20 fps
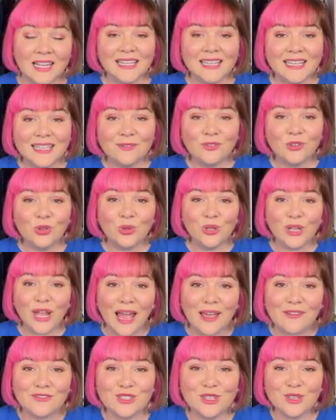Live your
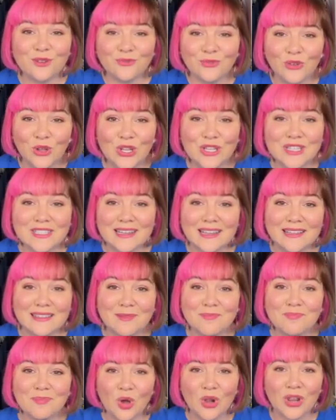life to the fullest in
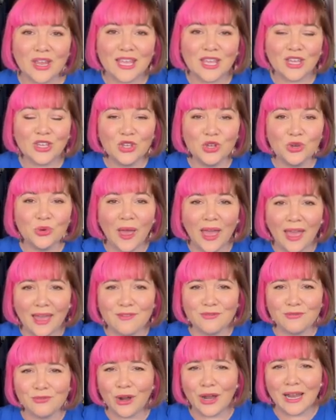the body you
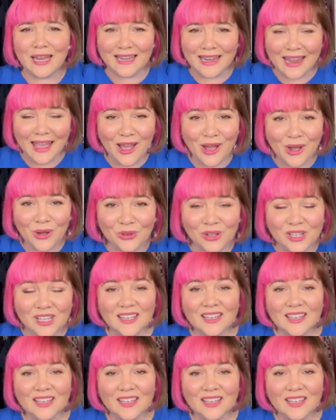have right now.